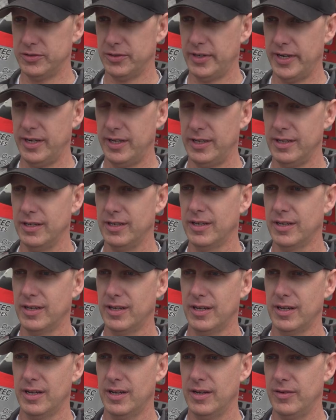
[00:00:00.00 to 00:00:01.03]
training,
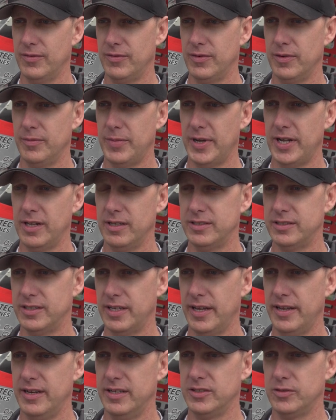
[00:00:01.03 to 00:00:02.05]
for pilots
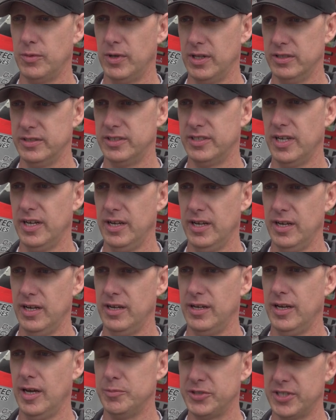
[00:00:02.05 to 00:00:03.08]
and as well as uh,
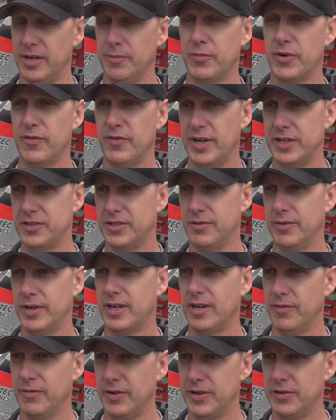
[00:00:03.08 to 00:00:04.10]
upset prevention
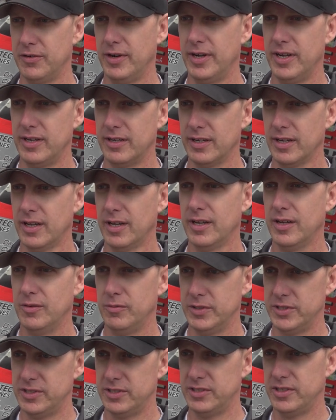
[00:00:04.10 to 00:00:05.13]
recovery training,
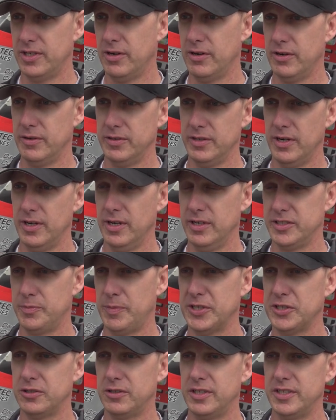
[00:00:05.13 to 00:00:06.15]
which is our uh,
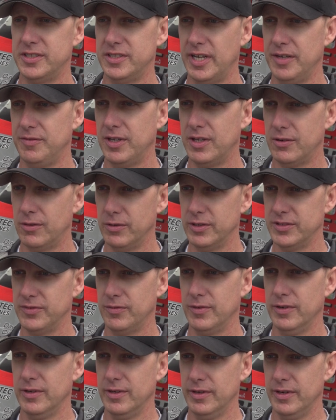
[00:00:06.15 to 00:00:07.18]
specialty safety course
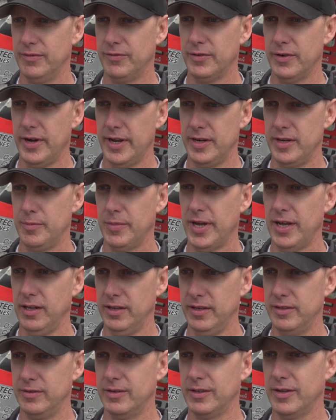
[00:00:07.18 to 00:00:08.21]
for, for any
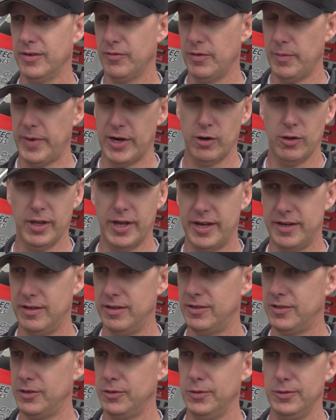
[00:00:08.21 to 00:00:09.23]
pilot from airline
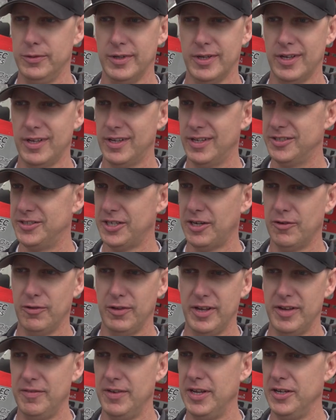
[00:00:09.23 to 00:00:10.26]
to general
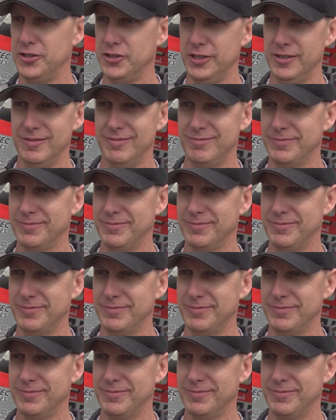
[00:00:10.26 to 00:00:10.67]
aviation.